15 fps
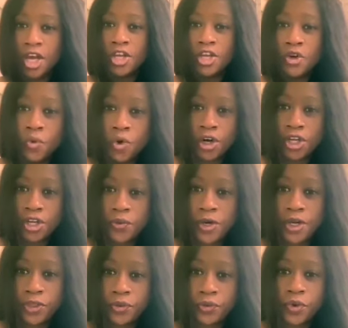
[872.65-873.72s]
You work your
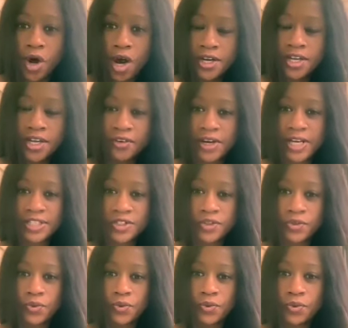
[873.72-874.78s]
way through undergrad
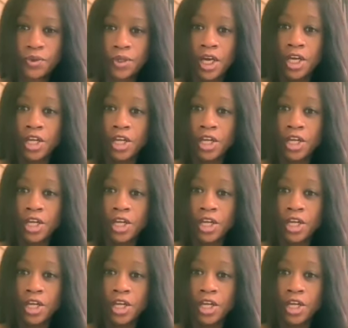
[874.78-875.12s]
school.